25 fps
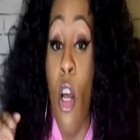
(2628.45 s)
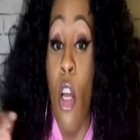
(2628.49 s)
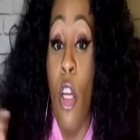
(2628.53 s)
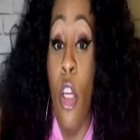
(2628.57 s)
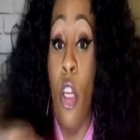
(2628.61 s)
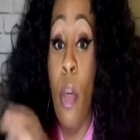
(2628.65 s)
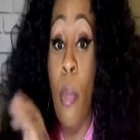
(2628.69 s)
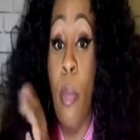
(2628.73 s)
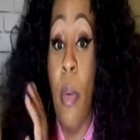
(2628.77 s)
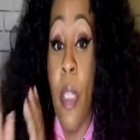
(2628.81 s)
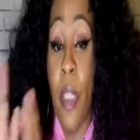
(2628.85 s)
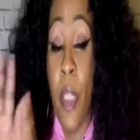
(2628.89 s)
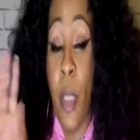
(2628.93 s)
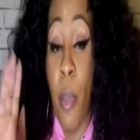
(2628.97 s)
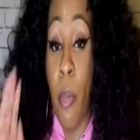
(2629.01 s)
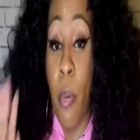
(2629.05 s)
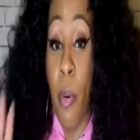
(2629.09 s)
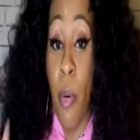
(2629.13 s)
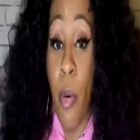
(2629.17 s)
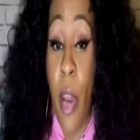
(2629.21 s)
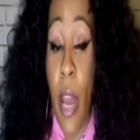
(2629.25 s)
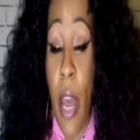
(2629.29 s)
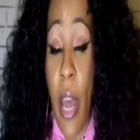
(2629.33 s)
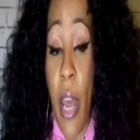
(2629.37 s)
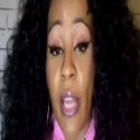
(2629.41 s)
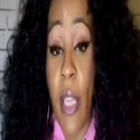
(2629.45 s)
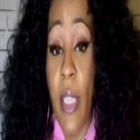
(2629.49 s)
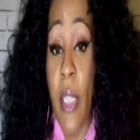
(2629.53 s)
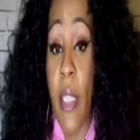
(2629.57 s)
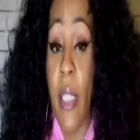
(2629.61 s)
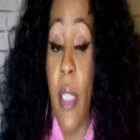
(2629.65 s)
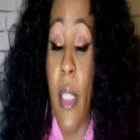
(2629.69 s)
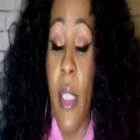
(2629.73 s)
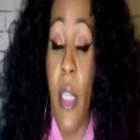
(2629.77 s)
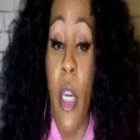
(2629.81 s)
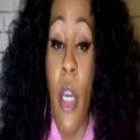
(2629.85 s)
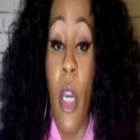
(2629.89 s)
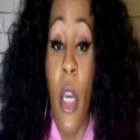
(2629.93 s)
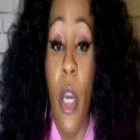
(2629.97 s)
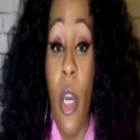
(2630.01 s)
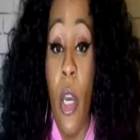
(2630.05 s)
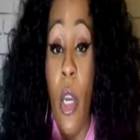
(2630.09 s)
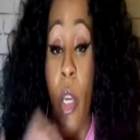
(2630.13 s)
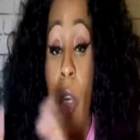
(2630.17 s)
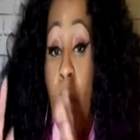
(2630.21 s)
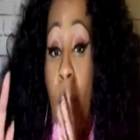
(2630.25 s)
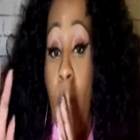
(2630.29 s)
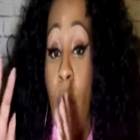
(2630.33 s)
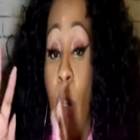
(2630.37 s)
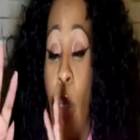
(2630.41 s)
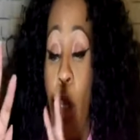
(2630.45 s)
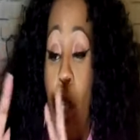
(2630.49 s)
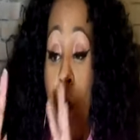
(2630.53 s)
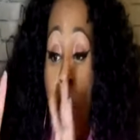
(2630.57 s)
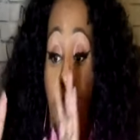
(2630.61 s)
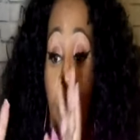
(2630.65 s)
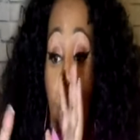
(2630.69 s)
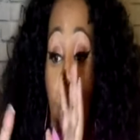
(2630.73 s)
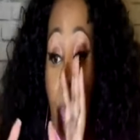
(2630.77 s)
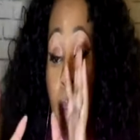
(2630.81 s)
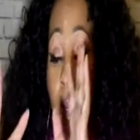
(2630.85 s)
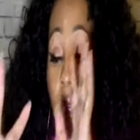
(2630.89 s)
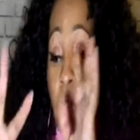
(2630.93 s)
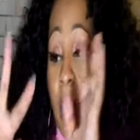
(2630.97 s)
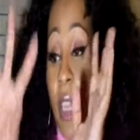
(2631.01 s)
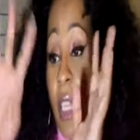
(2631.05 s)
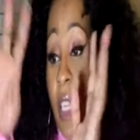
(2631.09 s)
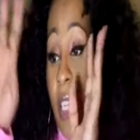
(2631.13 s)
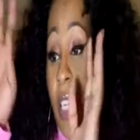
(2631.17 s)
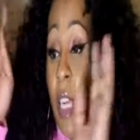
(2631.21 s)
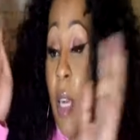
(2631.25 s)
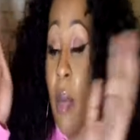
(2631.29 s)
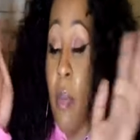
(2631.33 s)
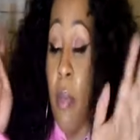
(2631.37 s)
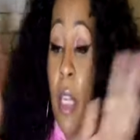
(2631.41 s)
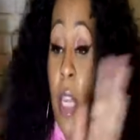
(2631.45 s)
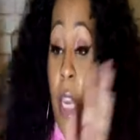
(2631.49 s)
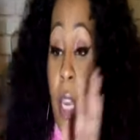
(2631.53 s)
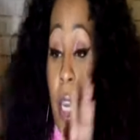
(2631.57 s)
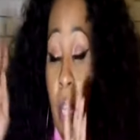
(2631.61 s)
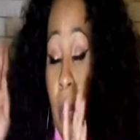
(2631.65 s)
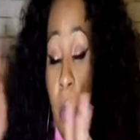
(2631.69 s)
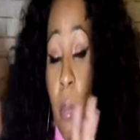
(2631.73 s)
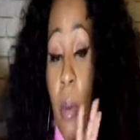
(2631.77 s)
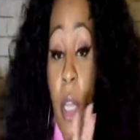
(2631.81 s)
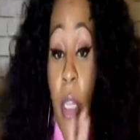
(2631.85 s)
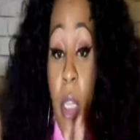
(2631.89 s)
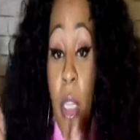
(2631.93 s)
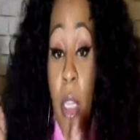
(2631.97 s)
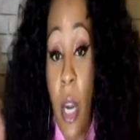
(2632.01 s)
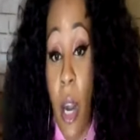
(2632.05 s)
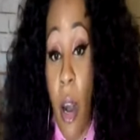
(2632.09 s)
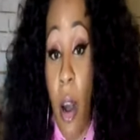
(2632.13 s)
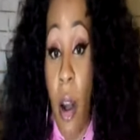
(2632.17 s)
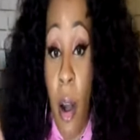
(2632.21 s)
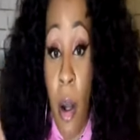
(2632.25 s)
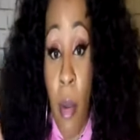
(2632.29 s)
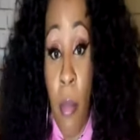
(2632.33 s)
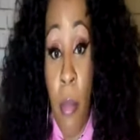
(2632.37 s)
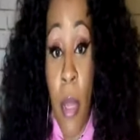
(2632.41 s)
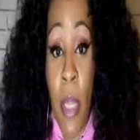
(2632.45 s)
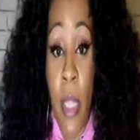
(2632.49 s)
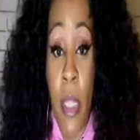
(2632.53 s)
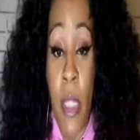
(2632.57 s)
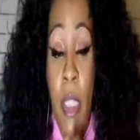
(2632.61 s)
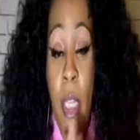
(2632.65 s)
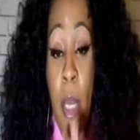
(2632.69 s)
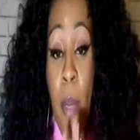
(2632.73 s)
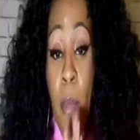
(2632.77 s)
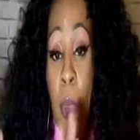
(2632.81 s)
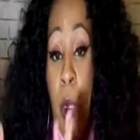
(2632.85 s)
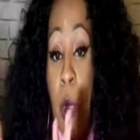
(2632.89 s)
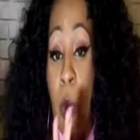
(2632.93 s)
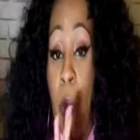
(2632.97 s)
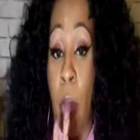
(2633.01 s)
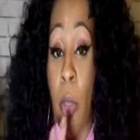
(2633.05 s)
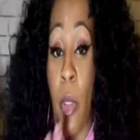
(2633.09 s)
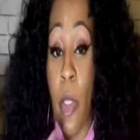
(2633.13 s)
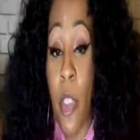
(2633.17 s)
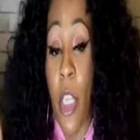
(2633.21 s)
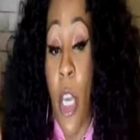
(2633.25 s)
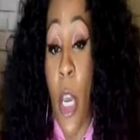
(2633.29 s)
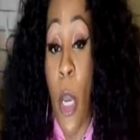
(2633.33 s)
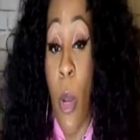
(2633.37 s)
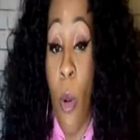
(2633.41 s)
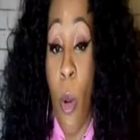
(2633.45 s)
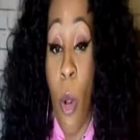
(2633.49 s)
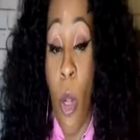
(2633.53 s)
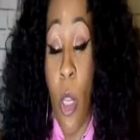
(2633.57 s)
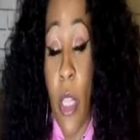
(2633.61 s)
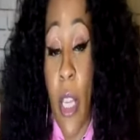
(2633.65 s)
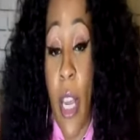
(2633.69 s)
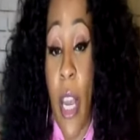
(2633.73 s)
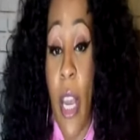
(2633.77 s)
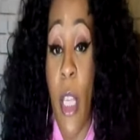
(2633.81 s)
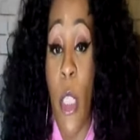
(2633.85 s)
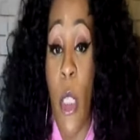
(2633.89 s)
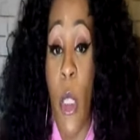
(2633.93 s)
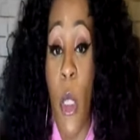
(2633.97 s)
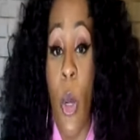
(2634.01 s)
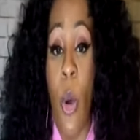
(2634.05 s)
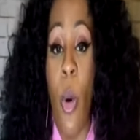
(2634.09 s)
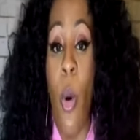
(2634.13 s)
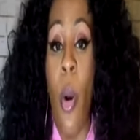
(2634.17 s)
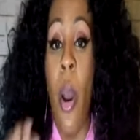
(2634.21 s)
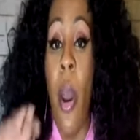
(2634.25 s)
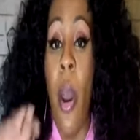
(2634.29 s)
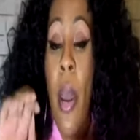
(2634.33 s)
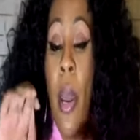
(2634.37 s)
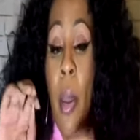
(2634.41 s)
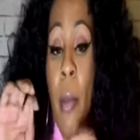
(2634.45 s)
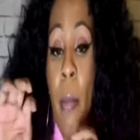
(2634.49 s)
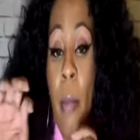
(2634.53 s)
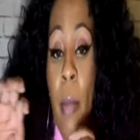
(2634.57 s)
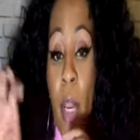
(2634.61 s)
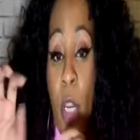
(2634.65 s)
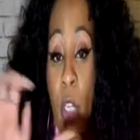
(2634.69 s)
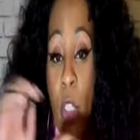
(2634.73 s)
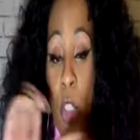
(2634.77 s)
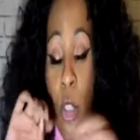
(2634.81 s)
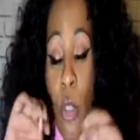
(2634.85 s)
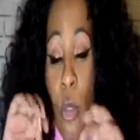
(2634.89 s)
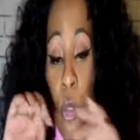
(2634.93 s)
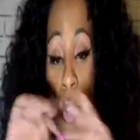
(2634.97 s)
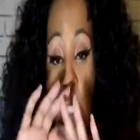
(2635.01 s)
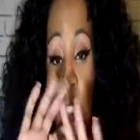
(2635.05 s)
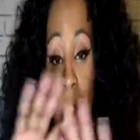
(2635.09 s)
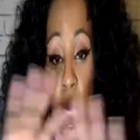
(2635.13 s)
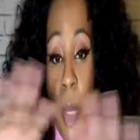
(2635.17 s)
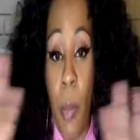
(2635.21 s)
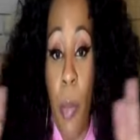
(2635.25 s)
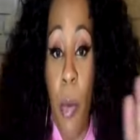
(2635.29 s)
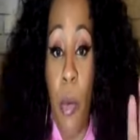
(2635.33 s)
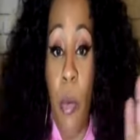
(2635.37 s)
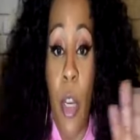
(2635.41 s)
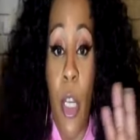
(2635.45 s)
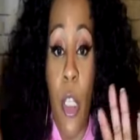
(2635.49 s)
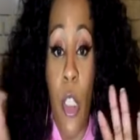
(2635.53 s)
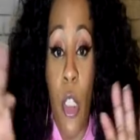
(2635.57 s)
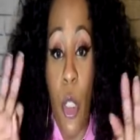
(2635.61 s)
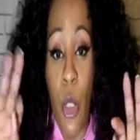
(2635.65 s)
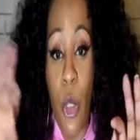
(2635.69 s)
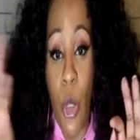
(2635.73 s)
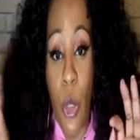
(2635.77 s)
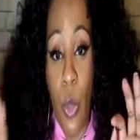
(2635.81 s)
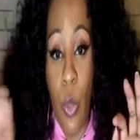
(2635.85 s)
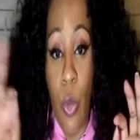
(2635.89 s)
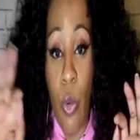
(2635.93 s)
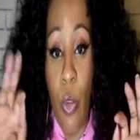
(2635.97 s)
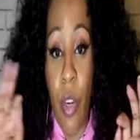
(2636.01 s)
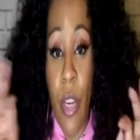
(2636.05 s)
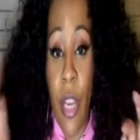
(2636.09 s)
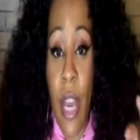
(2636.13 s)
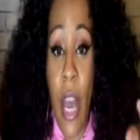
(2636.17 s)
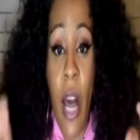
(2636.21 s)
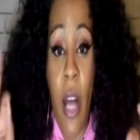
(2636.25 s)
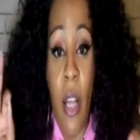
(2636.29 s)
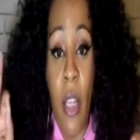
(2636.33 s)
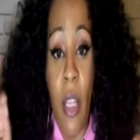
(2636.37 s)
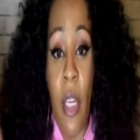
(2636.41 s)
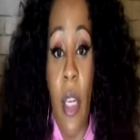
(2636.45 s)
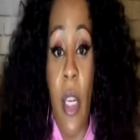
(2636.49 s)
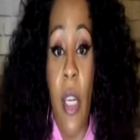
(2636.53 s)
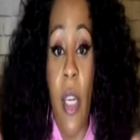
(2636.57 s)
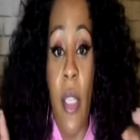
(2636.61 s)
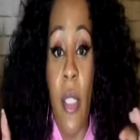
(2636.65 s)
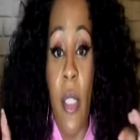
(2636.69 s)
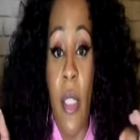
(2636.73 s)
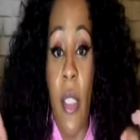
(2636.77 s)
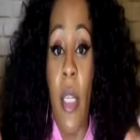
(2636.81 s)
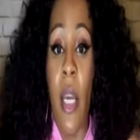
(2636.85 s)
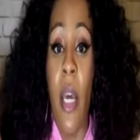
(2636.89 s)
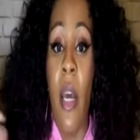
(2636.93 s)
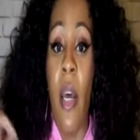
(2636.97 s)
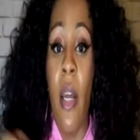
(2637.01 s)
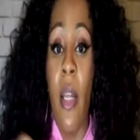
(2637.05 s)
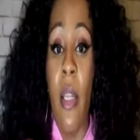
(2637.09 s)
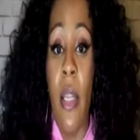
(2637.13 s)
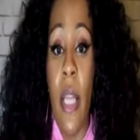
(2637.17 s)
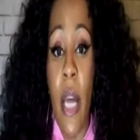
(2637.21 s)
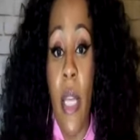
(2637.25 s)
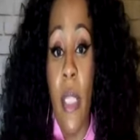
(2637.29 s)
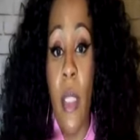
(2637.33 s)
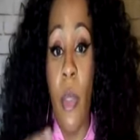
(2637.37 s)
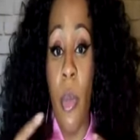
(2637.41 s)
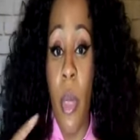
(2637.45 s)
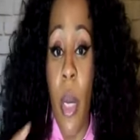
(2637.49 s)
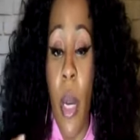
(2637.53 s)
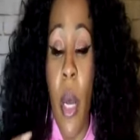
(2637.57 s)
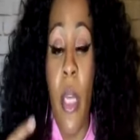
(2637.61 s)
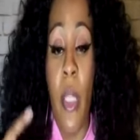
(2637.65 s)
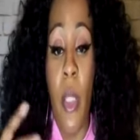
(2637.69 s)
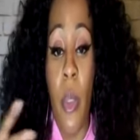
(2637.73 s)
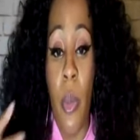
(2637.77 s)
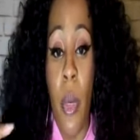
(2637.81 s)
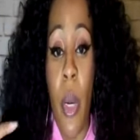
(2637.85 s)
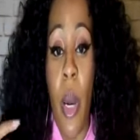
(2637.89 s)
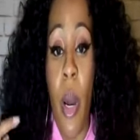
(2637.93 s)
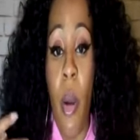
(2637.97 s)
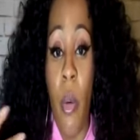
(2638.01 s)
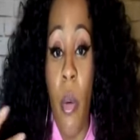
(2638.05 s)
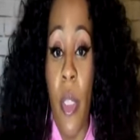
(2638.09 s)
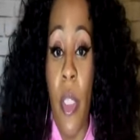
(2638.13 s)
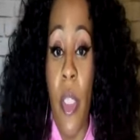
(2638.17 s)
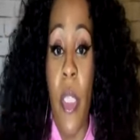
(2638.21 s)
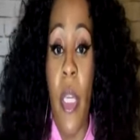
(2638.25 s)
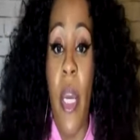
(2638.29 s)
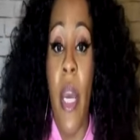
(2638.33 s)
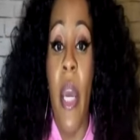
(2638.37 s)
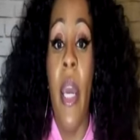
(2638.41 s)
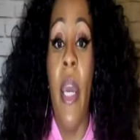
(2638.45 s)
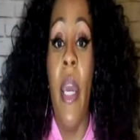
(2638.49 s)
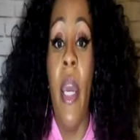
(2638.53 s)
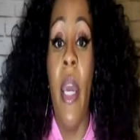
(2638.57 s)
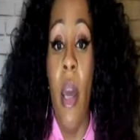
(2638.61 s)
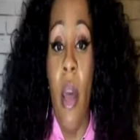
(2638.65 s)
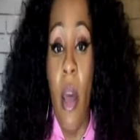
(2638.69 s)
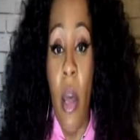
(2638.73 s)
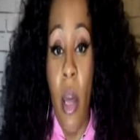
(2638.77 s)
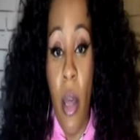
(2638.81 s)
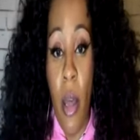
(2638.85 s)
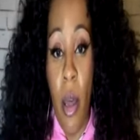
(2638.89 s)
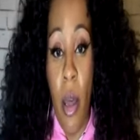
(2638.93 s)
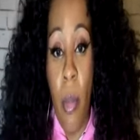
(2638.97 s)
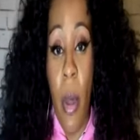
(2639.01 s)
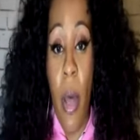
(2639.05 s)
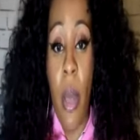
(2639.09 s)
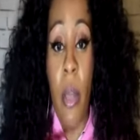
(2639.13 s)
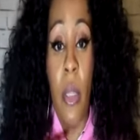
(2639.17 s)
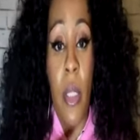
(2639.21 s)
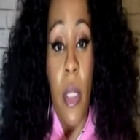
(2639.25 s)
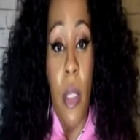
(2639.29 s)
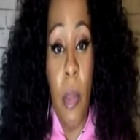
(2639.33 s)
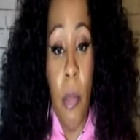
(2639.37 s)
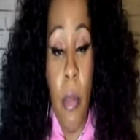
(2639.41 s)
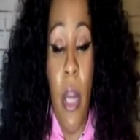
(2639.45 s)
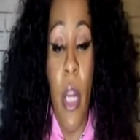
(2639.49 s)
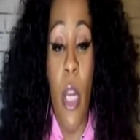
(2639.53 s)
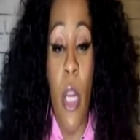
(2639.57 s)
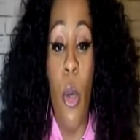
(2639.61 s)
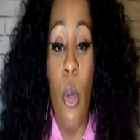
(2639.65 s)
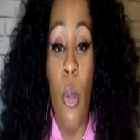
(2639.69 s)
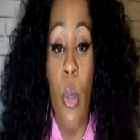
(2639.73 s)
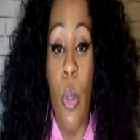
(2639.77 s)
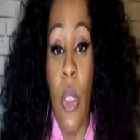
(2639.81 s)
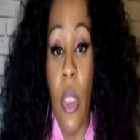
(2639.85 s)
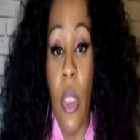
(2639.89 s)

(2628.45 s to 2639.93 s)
You'll be depressed. You'll you'll be keep thinking about the comments that people say all day. So make sure you separate the two realities. That's what that's what I would say about somebody who's